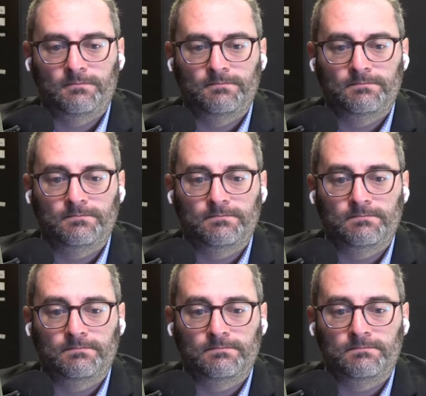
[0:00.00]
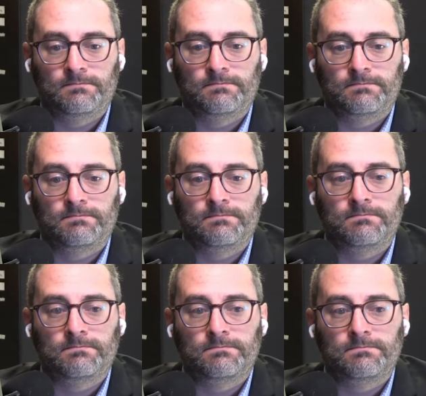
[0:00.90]

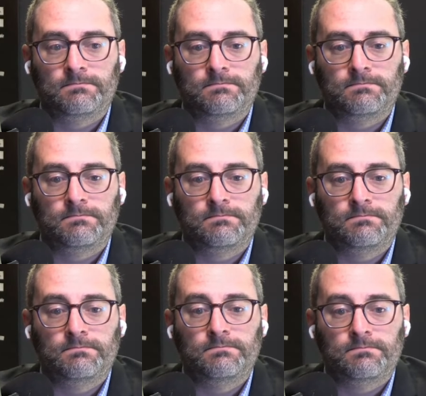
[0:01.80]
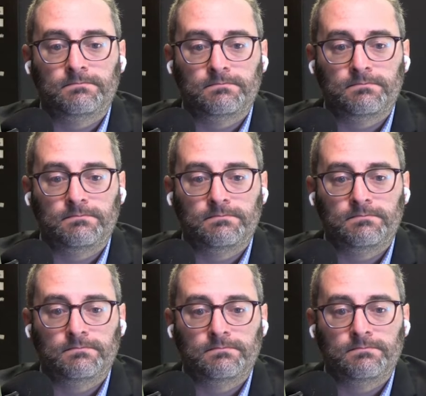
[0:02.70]

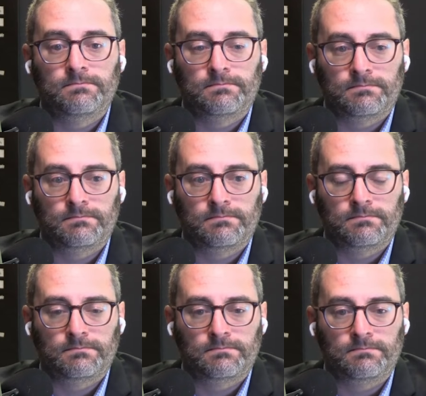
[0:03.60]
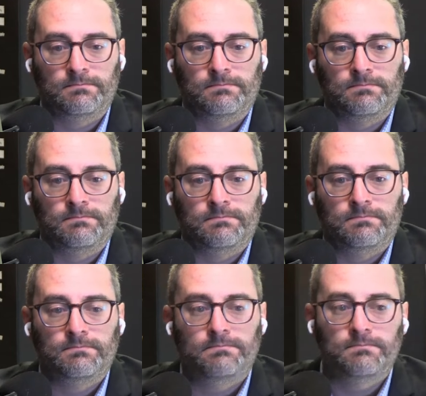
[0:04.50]

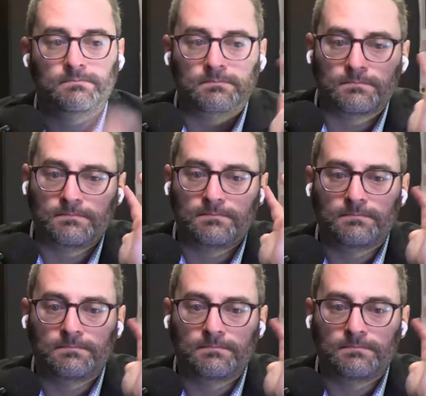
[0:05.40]
The person shown says nothing.